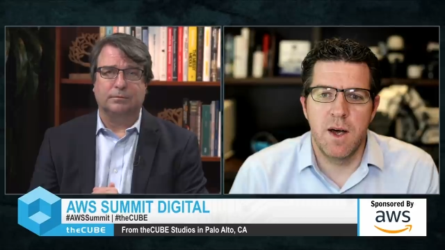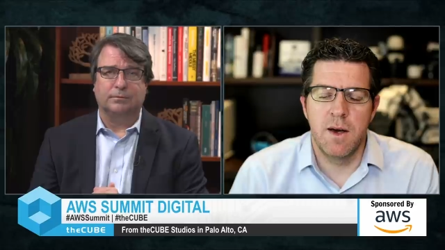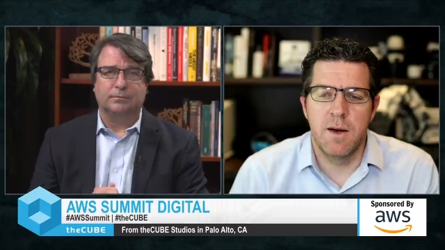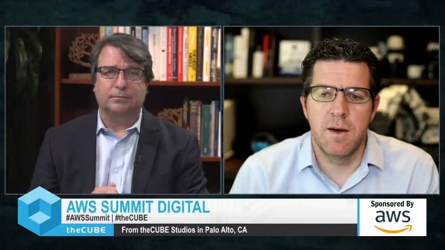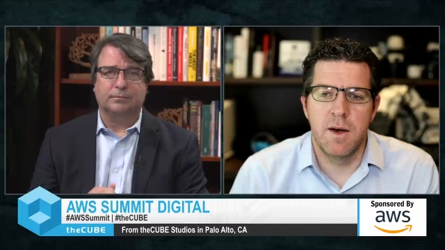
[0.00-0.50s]

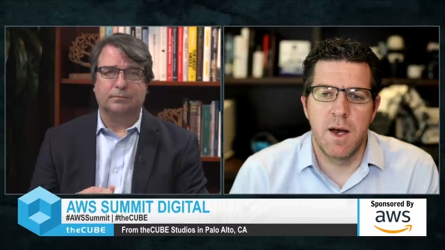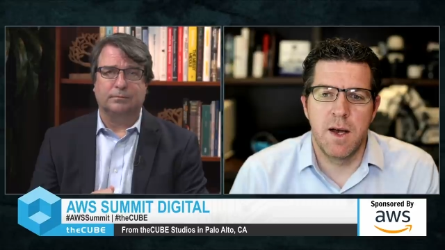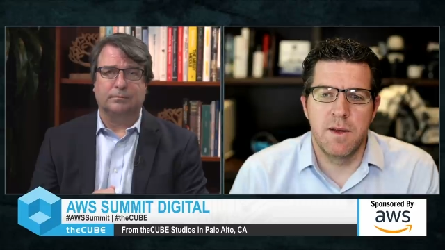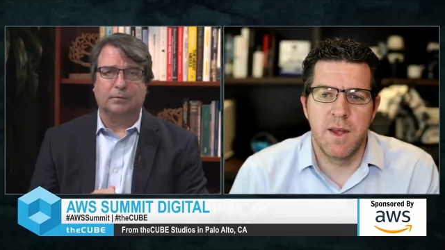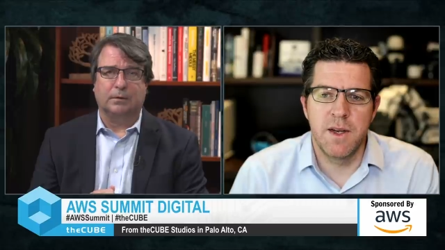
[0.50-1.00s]
Speaker 1: uh,
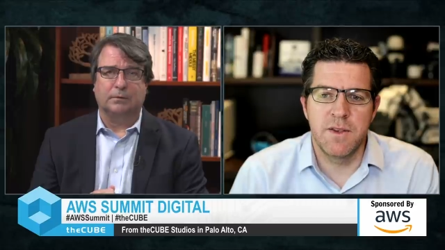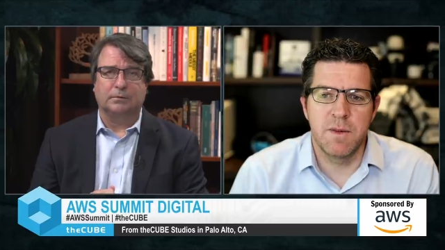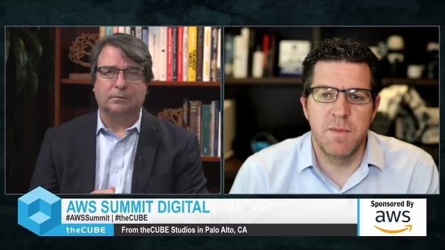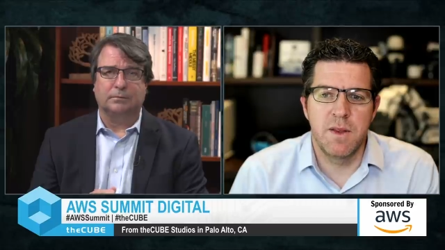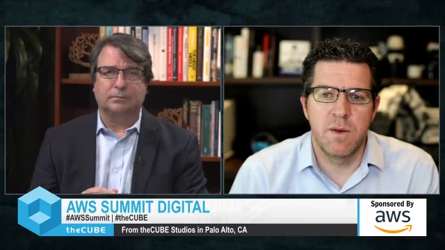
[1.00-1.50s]
that is
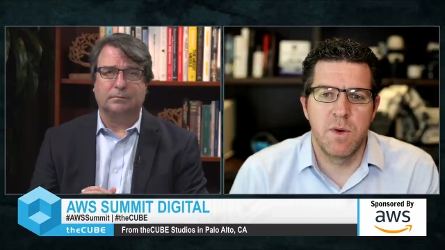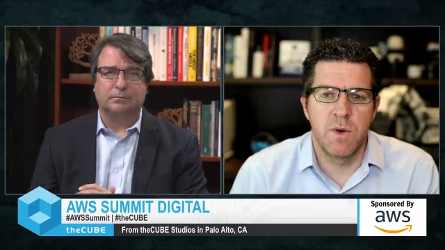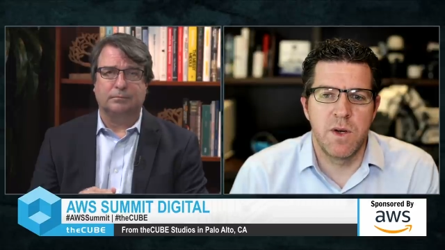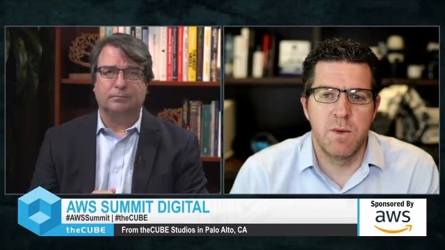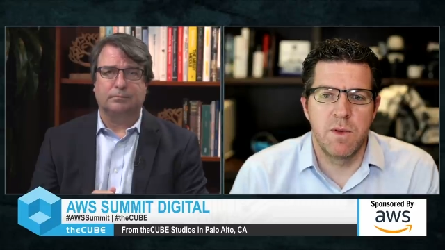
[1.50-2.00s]
something that we're
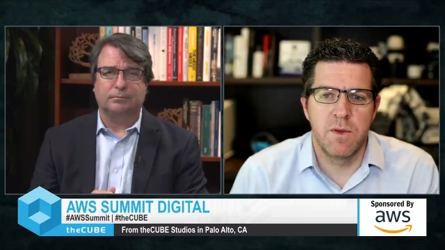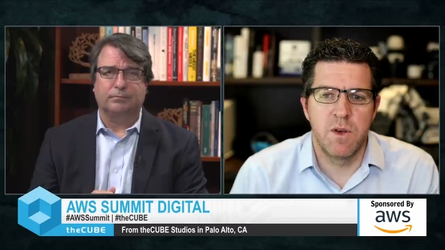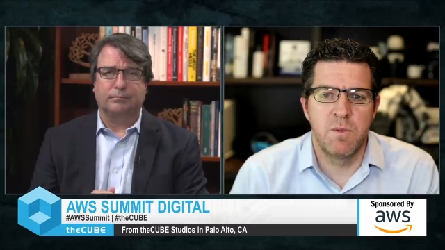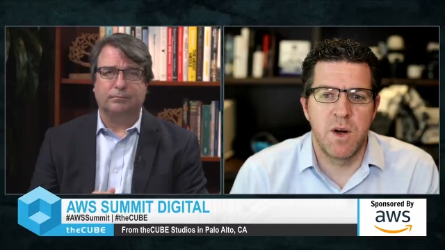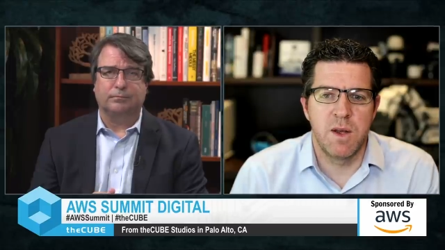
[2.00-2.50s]
working with
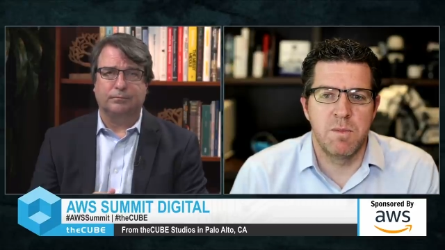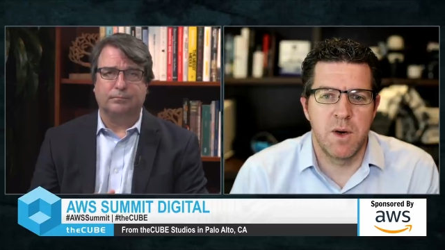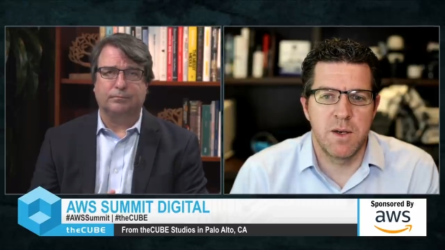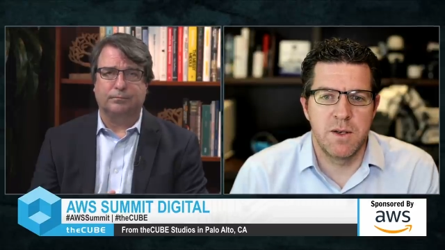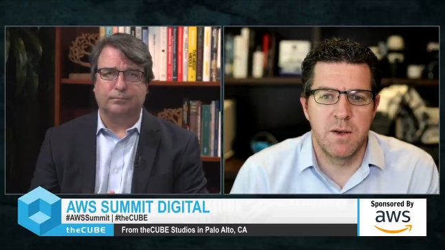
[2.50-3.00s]
third-party
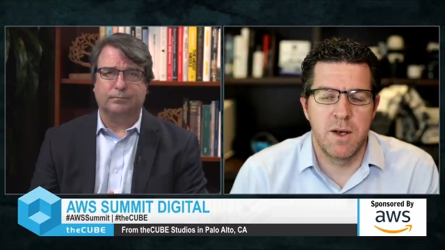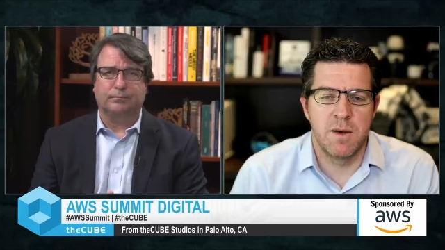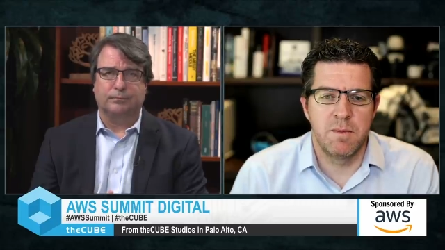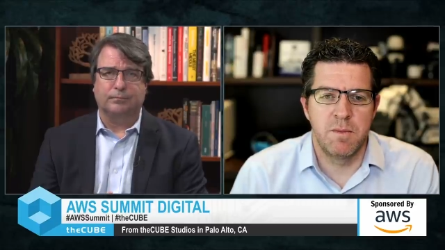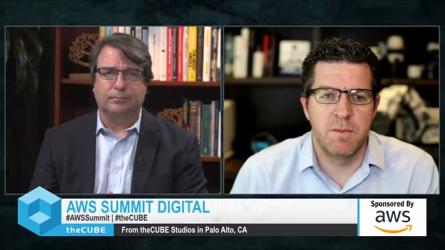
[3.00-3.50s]
part,
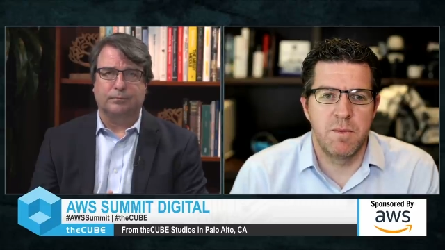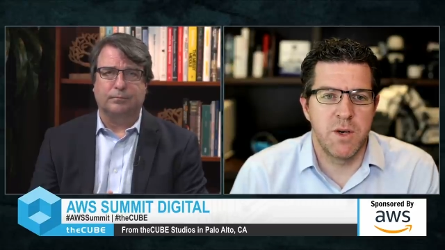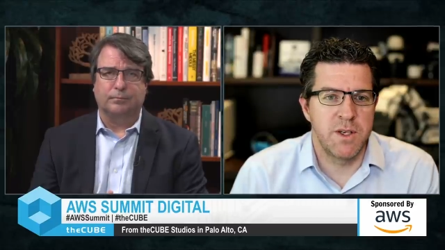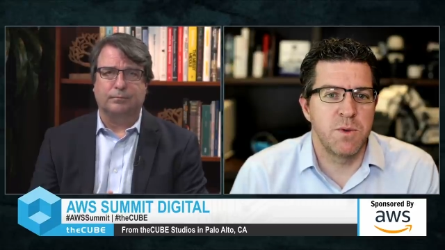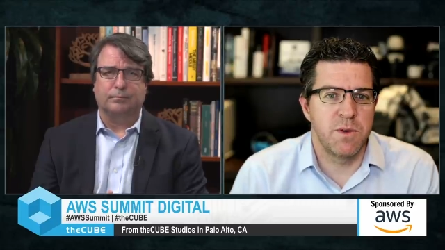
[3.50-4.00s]
uh,
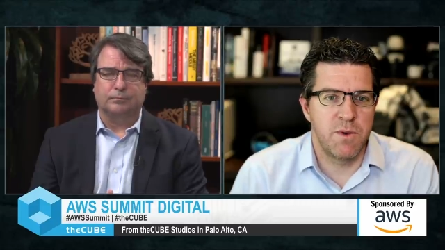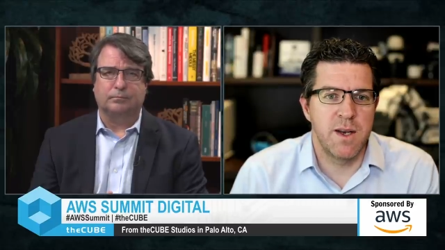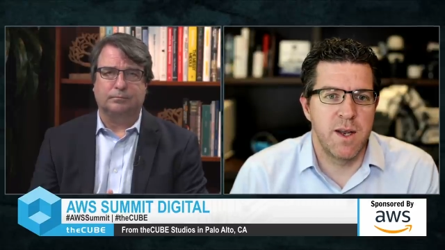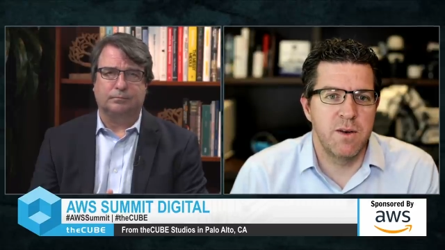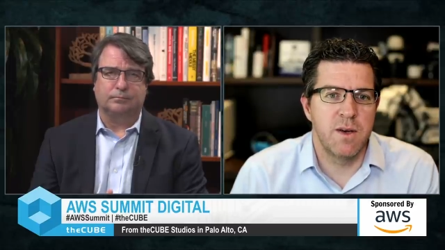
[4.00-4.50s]
Bodies with right
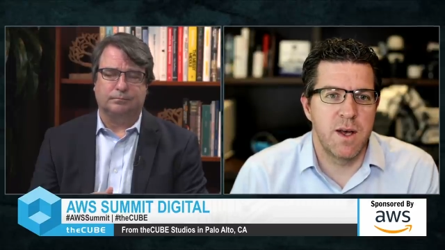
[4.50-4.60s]
now.